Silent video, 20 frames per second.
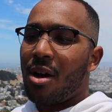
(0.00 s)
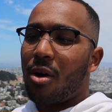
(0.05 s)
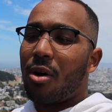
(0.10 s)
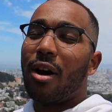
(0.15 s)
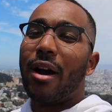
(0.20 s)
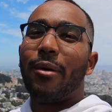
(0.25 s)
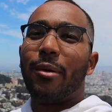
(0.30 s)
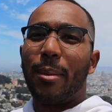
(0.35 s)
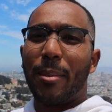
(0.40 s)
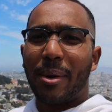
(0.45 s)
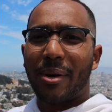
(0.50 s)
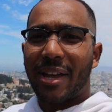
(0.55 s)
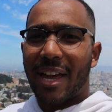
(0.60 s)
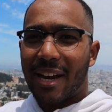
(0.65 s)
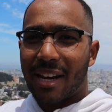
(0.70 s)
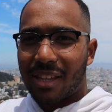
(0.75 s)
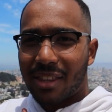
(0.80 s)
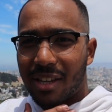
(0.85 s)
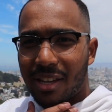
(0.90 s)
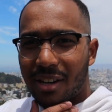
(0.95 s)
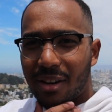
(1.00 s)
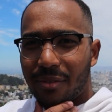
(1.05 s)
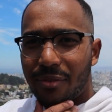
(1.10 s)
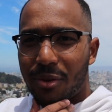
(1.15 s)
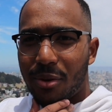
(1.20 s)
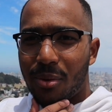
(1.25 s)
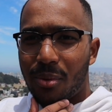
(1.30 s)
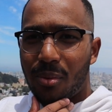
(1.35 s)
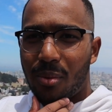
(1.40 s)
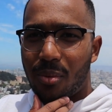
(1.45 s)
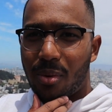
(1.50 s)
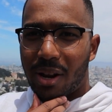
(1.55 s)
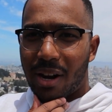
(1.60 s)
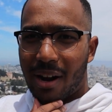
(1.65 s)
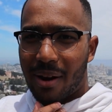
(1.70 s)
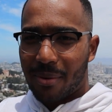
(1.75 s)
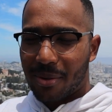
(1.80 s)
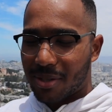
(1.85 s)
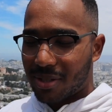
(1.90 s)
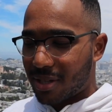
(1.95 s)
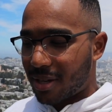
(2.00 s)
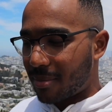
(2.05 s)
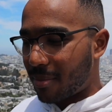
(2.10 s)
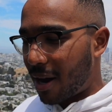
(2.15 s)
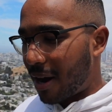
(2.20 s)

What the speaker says: I remember getting the interview when I was